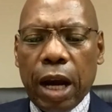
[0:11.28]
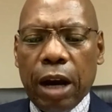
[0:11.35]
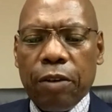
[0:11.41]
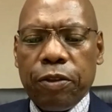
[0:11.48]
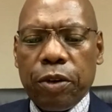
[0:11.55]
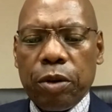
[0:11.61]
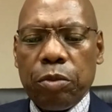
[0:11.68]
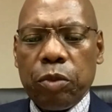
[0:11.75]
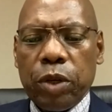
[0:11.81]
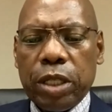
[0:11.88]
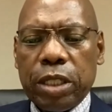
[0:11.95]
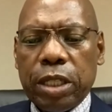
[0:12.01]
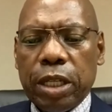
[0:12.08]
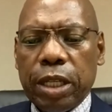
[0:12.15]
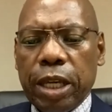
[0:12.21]
are from
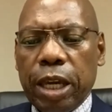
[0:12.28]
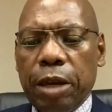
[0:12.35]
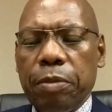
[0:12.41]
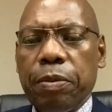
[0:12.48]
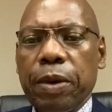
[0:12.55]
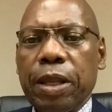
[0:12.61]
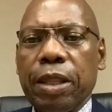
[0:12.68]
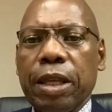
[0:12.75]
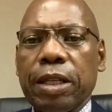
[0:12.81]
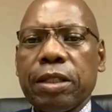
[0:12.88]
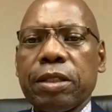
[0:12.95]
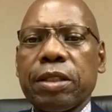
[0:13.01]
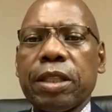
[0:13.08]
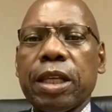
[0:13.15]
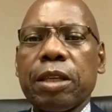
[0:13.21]
Western Cape, and that
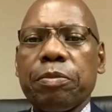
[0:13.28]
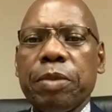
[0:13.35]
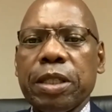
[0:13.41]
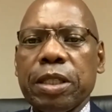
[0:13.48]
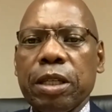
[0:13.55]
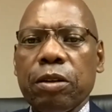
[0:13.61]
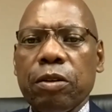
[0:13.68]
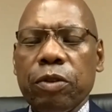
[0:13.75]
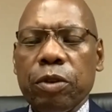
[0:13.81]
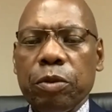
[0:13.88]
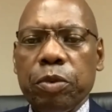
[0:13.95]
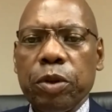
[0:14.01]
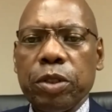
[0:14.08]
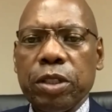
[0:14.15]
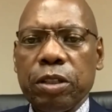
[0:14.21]
is 30% of the
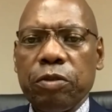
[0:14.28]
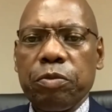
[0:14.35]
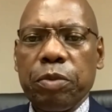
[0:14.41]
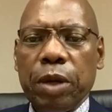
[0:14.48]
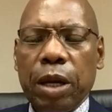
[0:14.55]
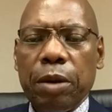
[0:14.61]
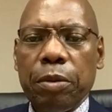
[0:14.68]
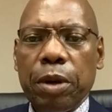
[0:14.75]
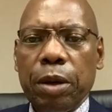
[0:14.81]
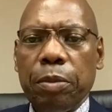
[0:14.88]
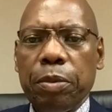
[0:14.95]
positive uh, uh,